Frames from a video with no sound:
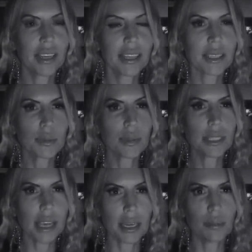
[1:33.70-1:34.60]
This one's
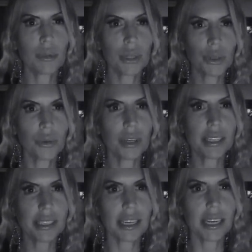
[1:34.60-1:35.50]
kind of blue,
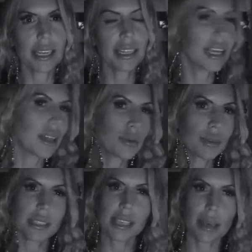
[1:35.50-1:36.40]
isn't it? And the other
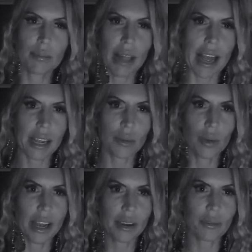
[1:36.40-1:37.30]
one's like black and
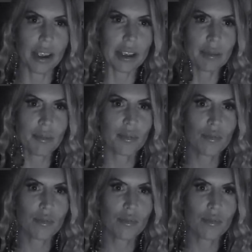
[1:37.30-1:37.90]
white, right?